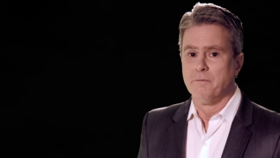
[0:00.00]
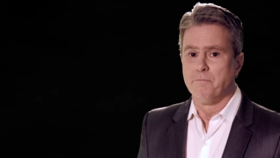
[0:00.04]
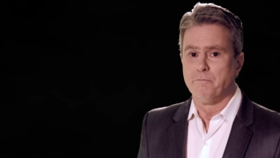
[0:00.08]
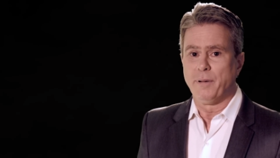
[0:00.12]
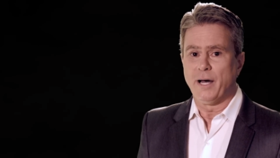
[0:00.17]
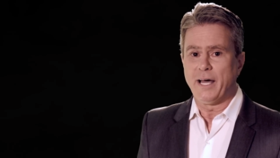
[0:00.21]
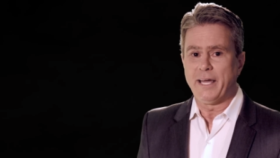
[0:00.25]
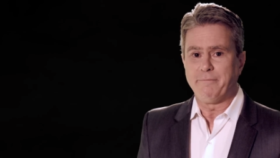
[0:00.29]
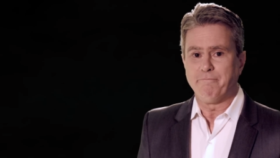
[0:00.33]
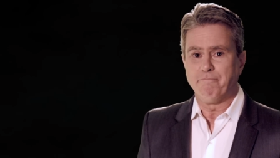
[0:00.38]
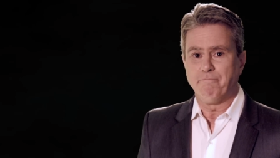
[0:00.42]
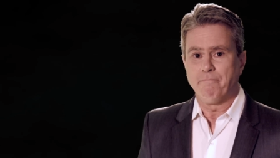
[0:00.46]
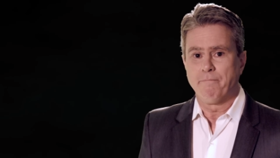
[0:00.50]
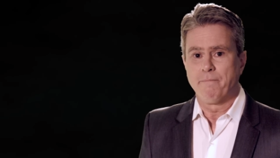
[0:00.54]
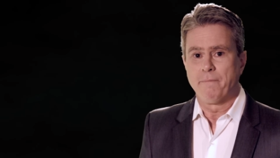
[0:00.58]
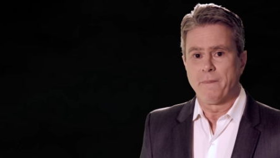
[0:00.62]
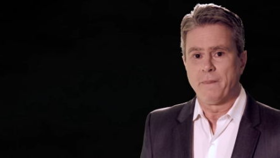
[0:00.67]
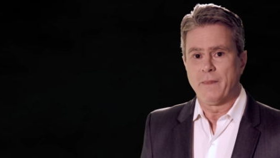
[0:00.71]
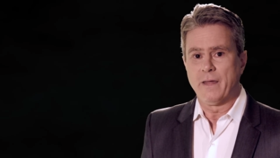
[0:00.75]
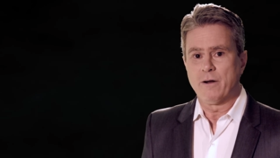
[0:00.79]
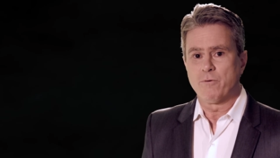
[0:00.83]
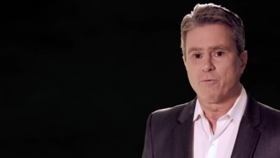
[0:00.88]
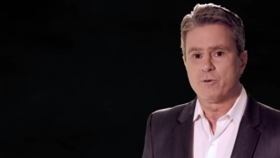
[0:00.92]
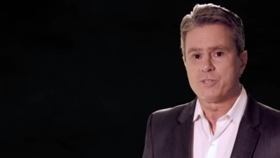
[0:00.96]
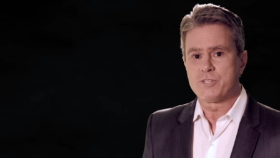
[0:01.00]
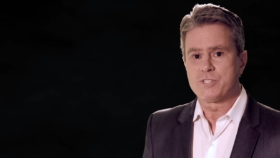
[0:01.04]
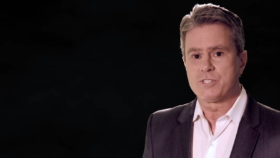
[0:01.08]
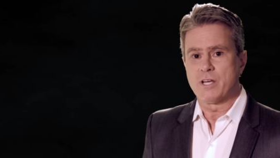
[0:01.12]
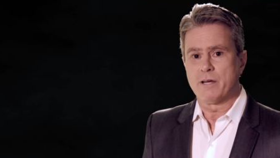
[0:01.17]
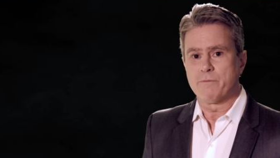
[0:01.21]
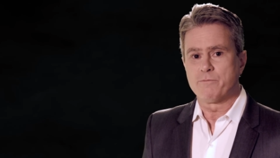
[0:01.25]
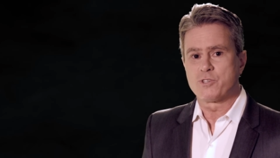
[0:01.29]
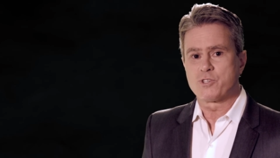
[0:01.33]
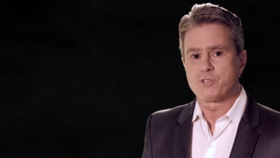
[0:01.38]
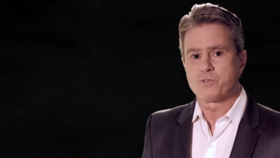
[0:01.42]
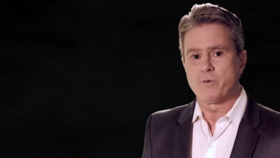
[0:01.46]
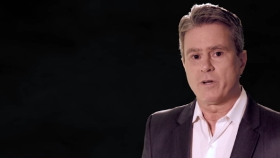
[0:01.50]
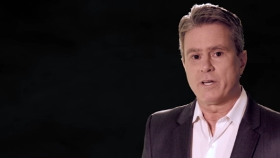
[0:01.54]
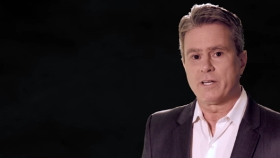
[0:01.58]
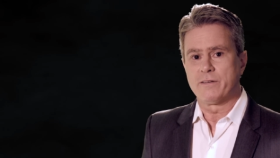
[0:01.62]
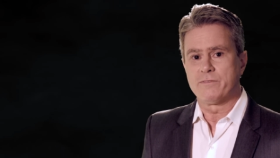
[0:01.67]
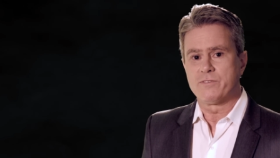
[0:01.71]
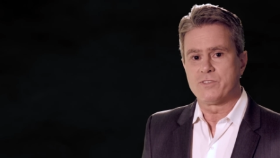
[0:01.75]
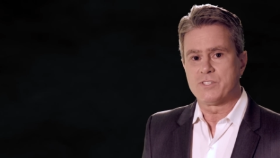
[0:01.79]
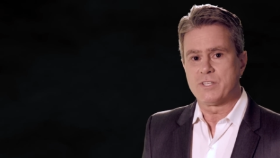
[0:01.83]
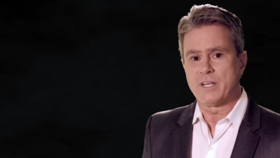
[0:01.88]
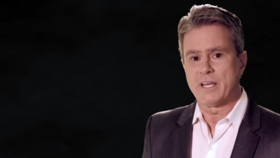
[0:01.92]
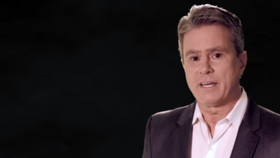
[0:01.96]
But there was some shred
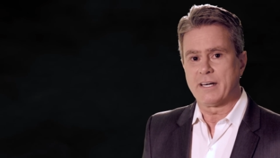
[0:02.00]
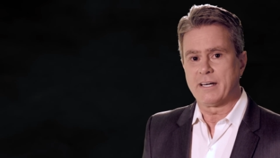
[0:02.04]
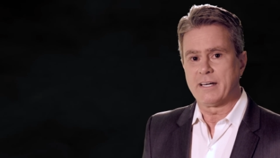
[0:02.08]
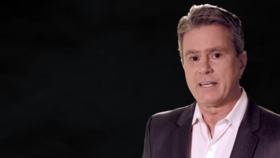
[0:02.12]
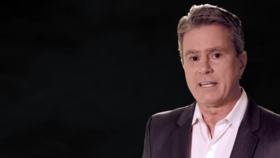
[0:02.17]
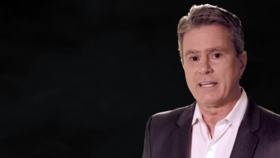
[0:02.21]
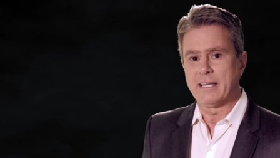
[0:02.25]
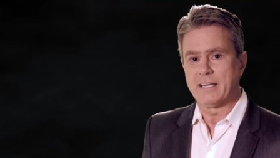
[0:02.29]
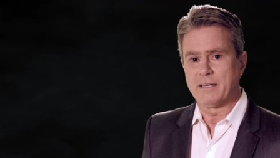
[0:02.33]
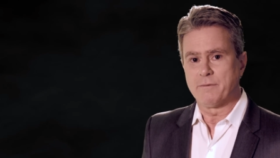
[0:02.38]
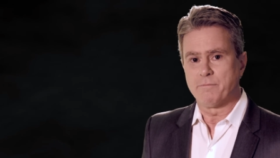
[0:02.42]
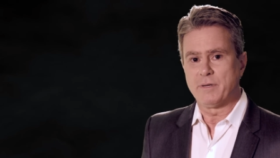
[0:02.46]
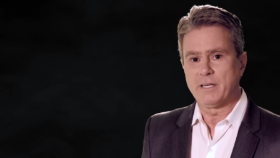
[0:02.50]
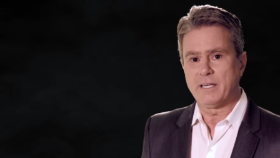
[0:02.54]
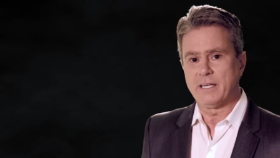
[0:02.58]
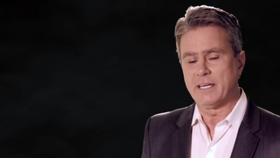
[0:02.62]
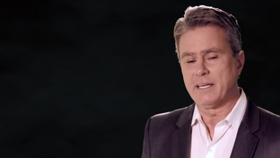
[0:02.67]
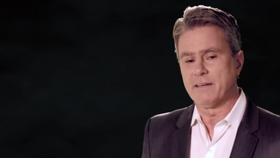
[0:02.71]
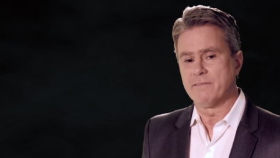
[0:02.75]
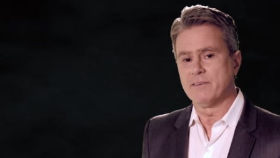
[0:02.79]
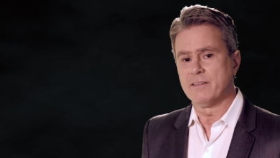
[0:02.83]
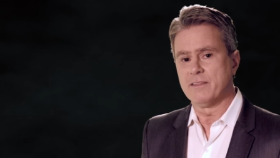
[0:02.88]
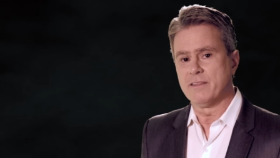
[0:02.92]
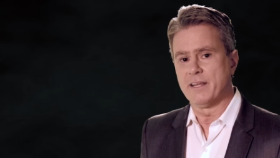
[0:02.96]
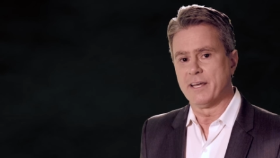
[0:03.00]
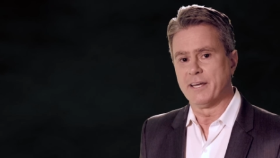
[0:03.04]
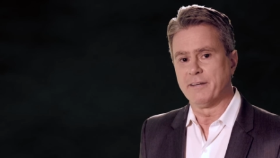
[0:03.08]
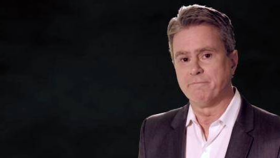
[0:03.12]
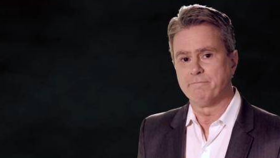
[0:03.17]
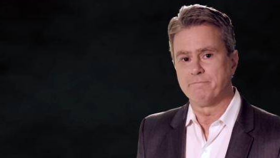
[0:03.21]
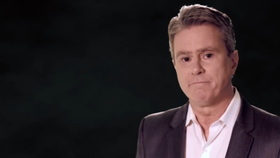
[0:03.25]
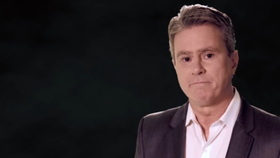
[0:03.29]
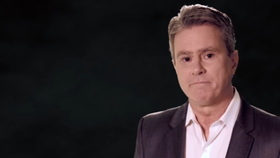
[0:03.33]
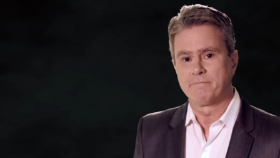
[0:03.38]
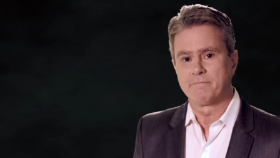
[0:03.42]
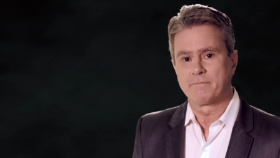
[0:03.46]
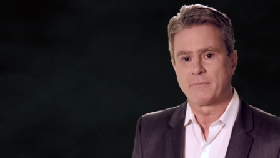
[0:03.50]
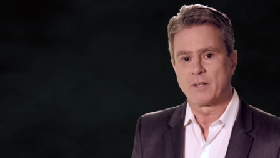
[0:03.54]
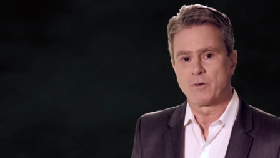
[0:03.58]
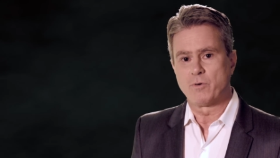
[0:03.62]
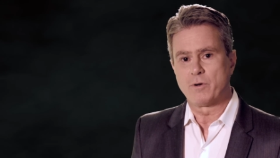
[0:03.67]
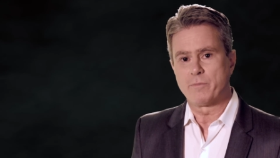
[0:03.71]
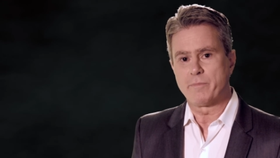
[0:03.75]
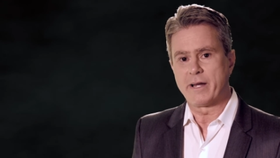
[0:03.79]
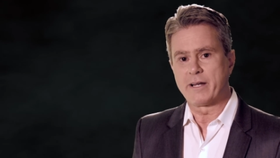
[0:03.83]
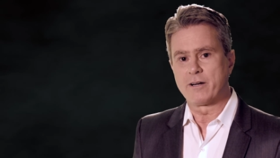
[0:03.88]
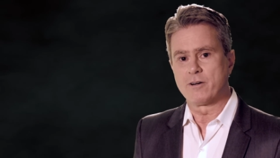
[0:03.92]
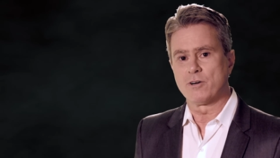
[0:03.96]
of sanity in me even then,
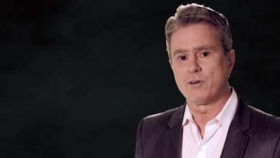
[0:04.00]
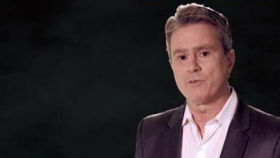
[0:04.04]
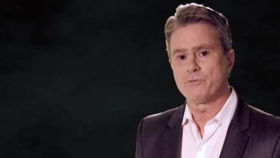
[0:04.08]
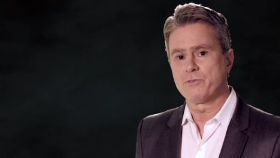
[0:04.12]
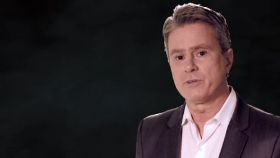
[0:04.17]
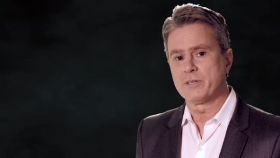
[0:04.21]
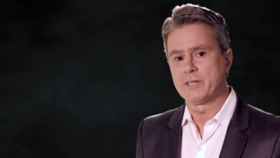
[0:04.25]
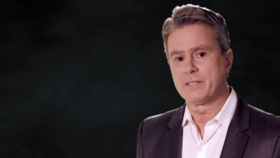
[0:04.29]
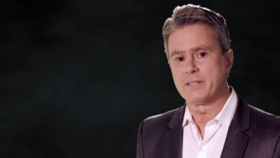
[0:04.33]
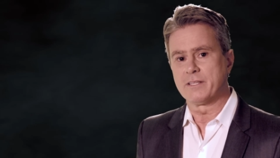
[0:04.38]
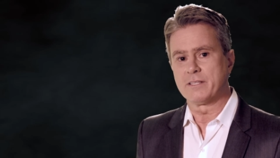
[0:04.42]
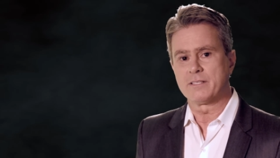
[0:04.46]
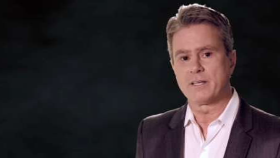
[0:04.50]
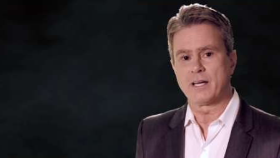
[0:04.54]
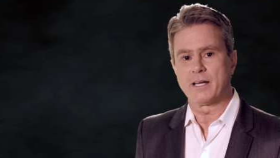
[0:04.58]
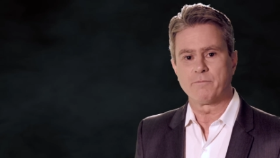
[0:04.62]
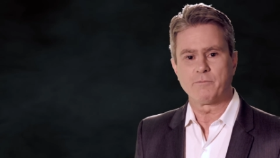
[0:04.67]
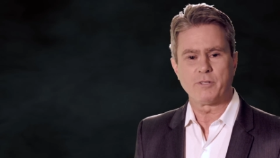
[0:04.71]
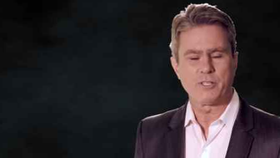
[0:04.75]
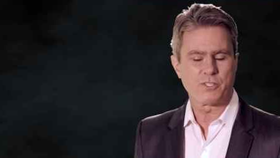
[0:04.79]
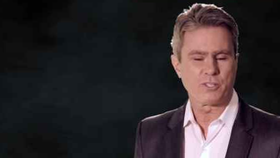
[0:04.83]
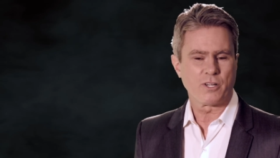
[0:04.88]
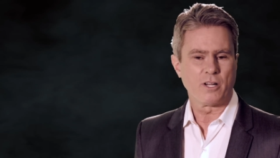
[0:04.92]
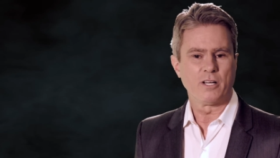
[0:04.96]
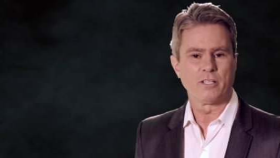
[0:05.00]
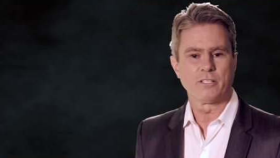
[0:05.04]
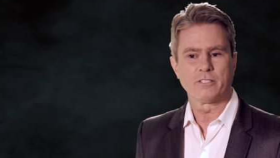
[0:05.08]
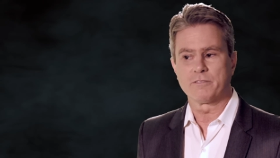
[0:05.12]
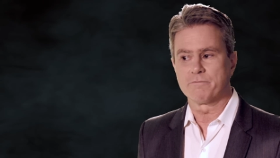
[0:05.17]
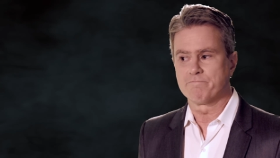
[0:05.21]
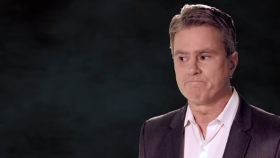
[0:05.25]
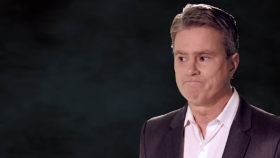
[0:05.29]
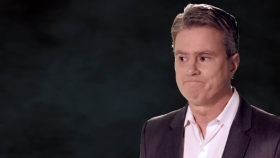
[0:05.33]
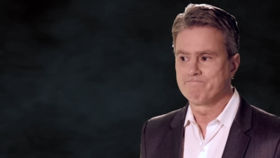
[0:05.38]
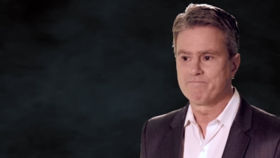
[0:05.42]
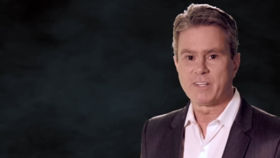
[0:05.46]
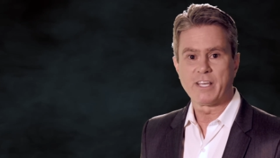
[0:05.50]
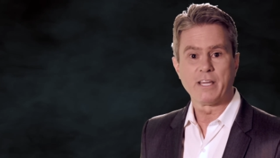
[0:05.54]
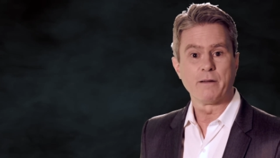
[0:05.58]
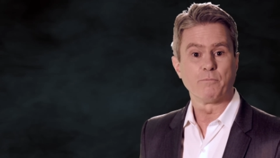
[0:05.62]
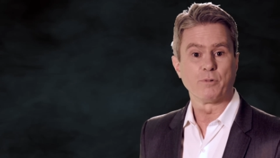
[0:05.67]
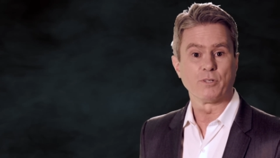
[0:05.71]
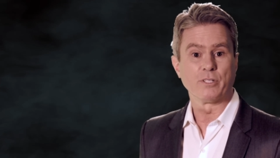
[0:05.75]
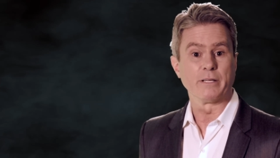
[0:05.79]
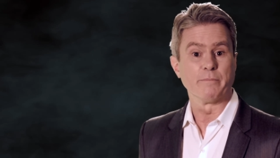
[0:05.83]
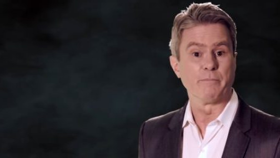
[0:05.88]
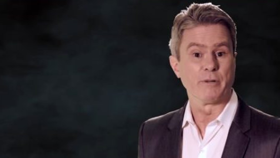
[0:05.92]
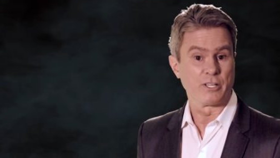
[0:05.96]
when my girlfriend at the time, let's call her
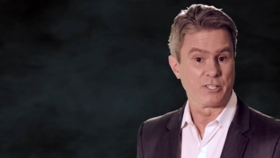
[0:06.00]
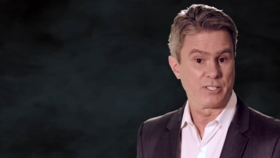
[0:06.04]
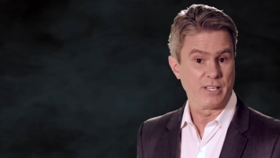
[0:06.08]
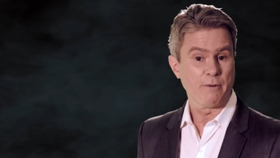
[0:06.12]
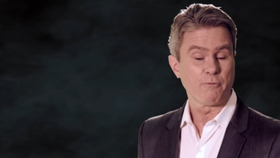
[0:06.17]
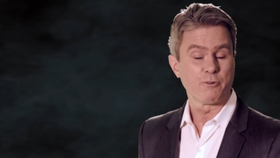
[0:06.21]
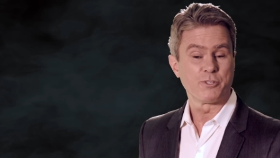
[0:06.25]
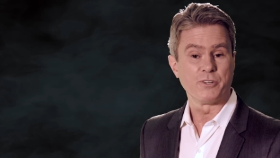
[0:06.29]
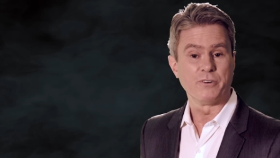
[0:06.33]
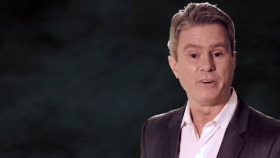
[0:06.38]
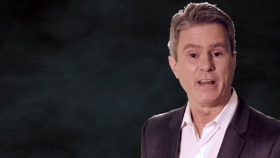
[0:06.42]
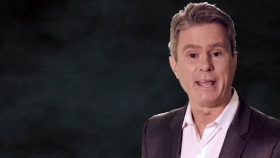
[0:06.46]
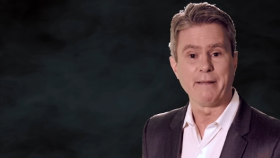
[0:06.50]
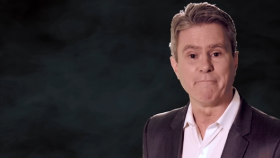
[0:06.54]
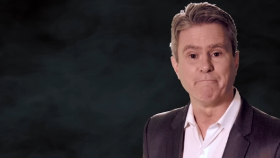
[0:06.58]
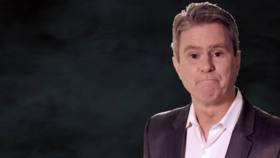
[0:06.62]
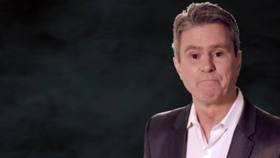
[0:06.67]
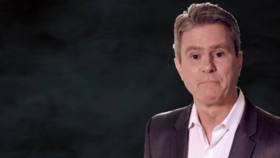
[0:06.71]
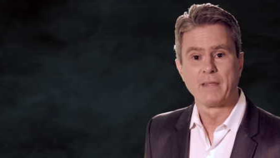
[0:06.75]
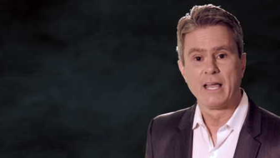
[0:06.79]
Kimberly because that was her name,